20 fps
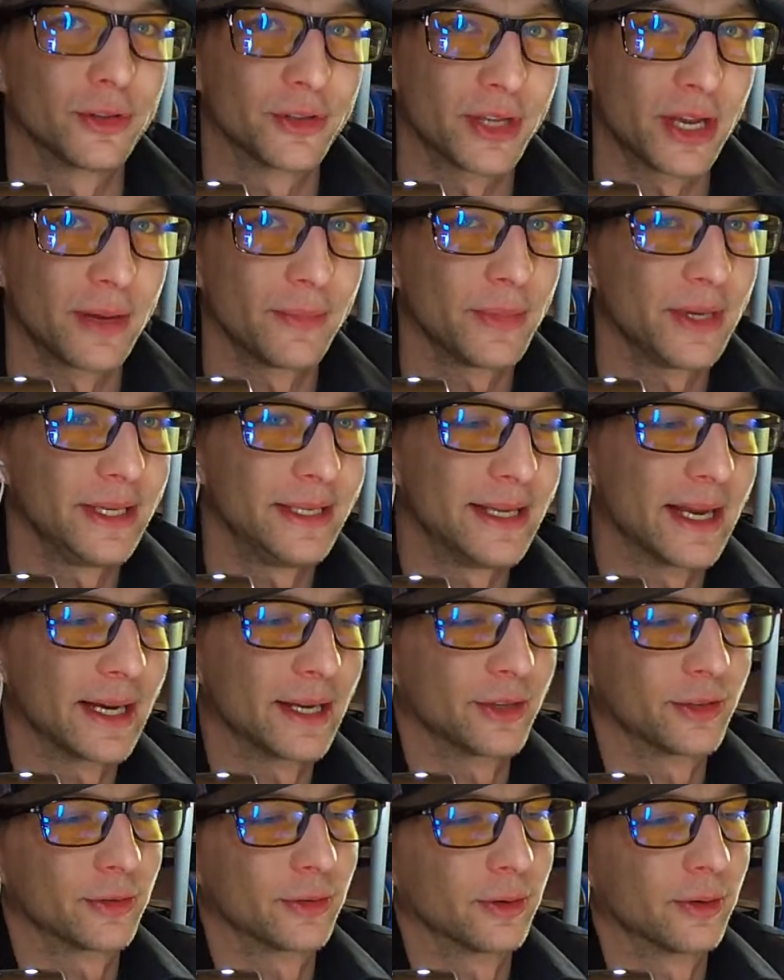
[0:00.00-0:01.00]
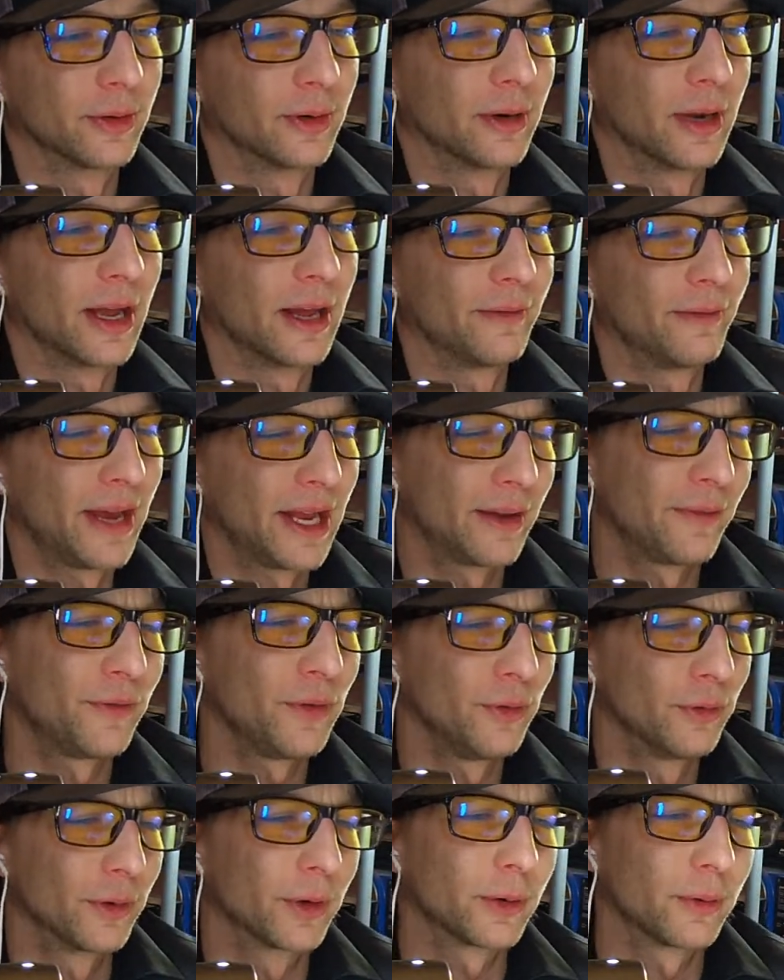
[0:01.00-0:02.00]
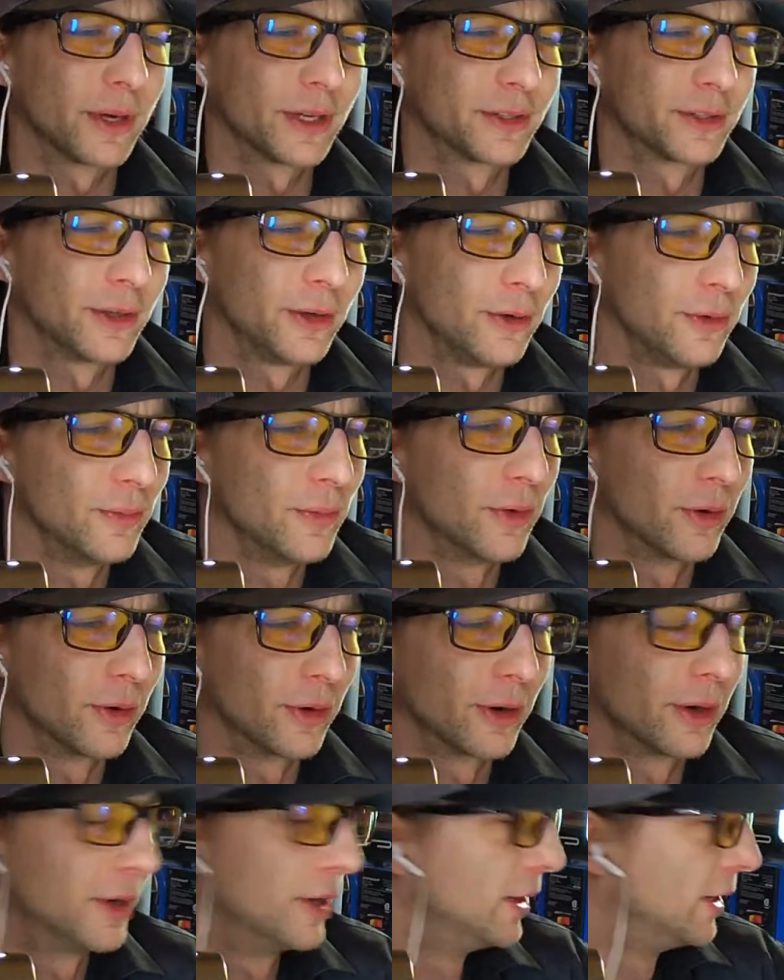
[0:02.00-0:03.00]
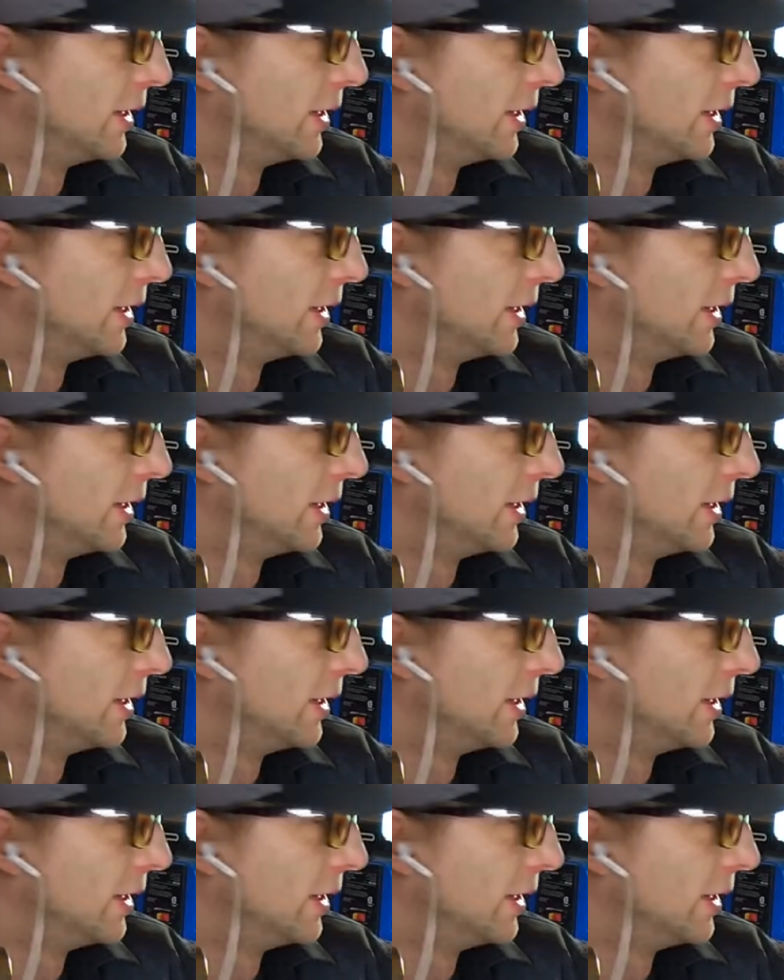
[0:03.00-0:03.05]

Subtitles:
Zombie Dinosaur. I've had a few requests to do more,